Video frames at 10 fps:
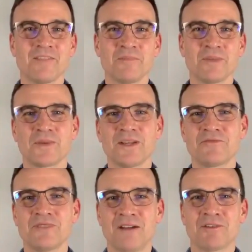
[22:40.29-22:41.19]
even
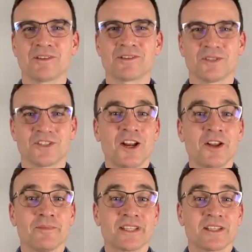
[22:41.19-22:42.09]
between founders or
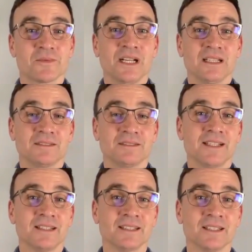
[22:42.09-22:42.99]
startups as well,
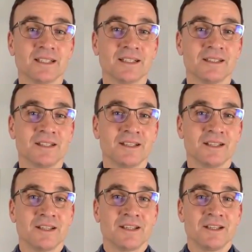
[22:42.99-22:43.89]
right?
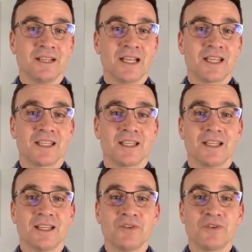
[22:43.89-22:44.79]

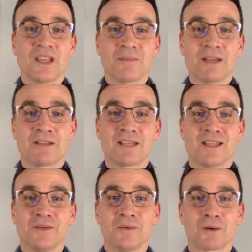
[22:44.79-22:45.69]
If you think about
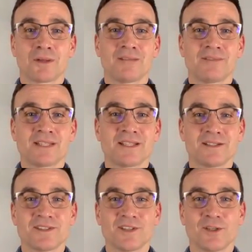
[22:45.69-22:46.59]
that, you only invested
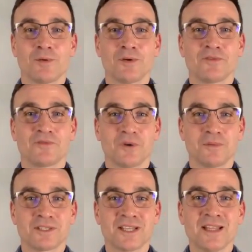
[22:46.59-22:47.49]
in
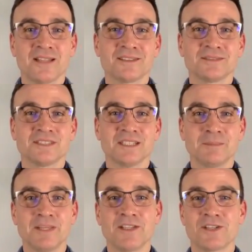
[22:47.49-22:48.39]
0.4% of
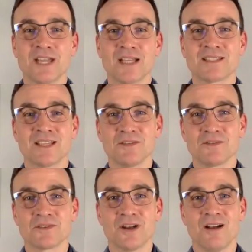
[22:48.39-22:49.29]
the pitch decks that you
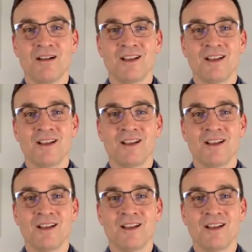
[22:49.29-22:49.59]
saw.